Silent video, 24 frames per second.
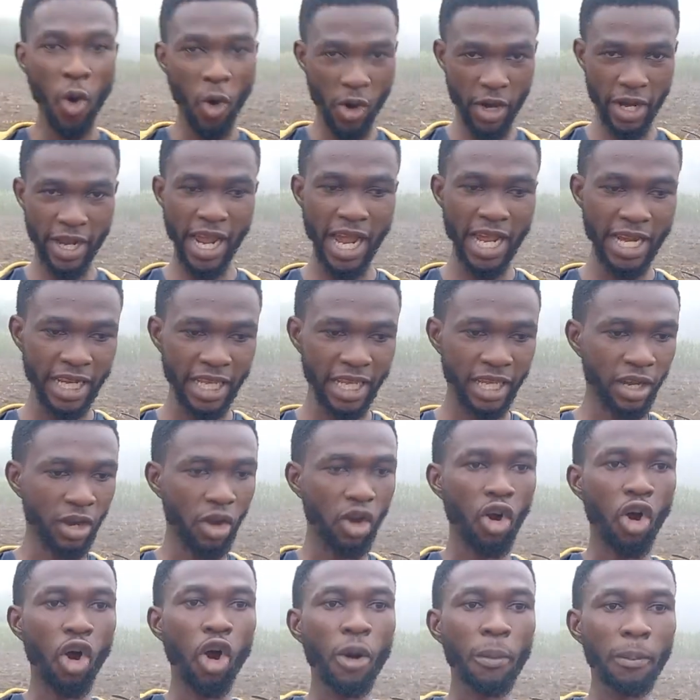organic
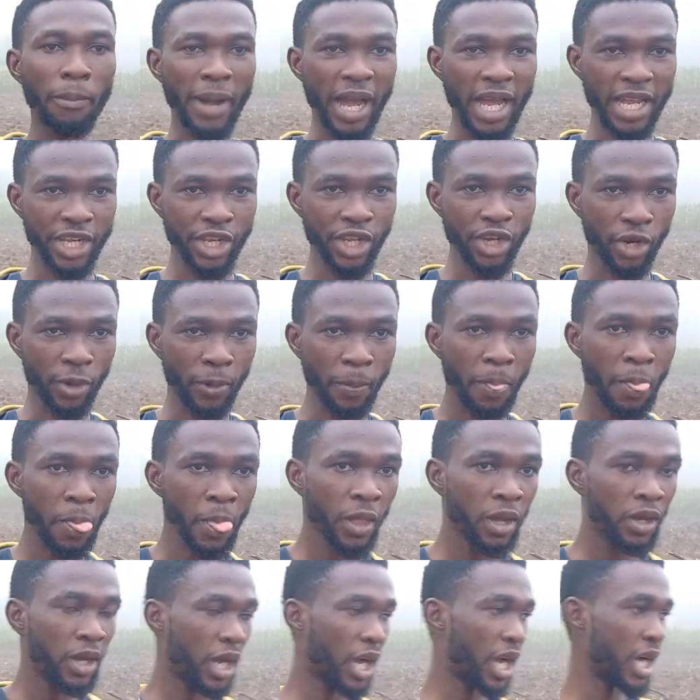on manure.
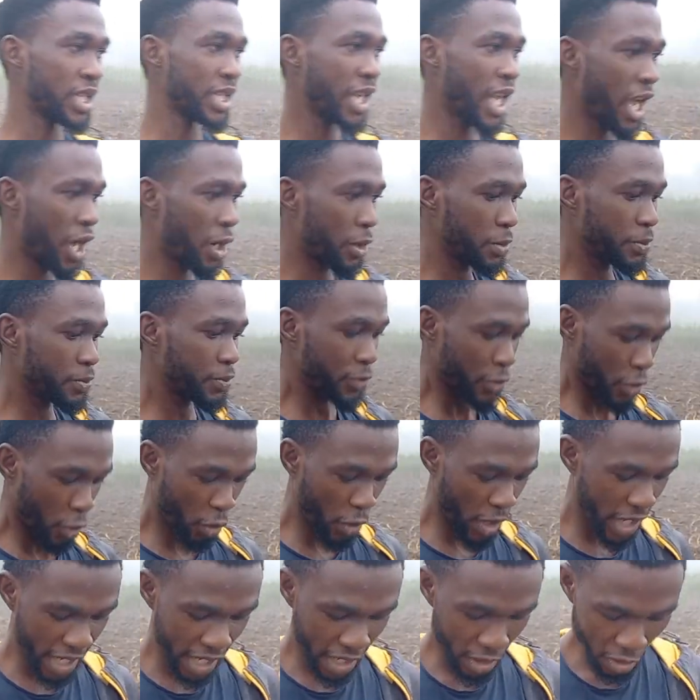And now
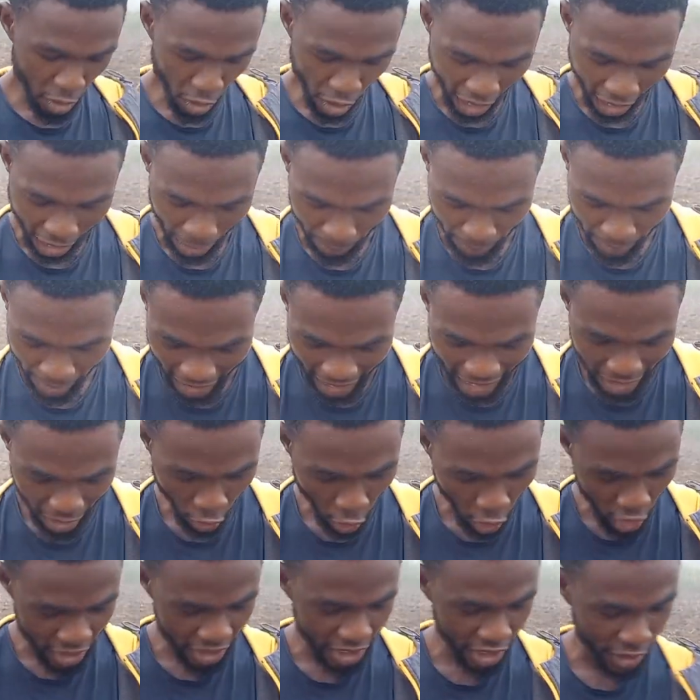we apply
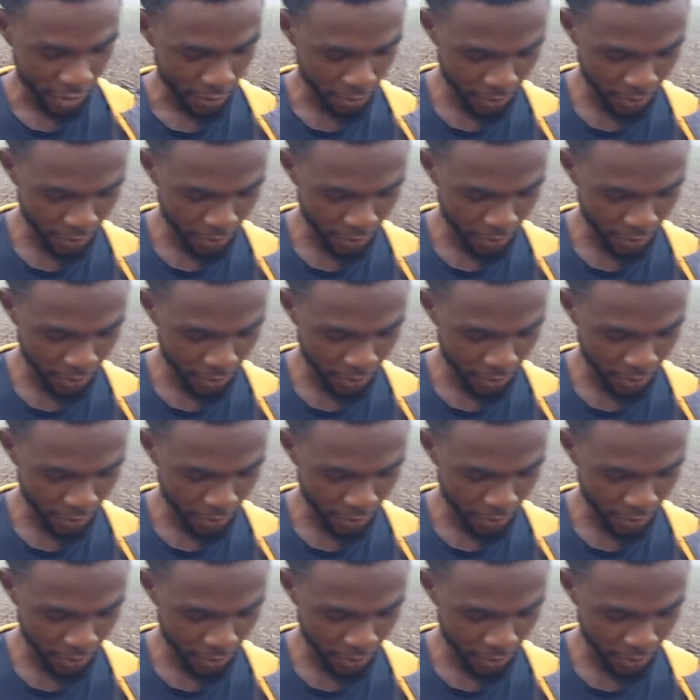on the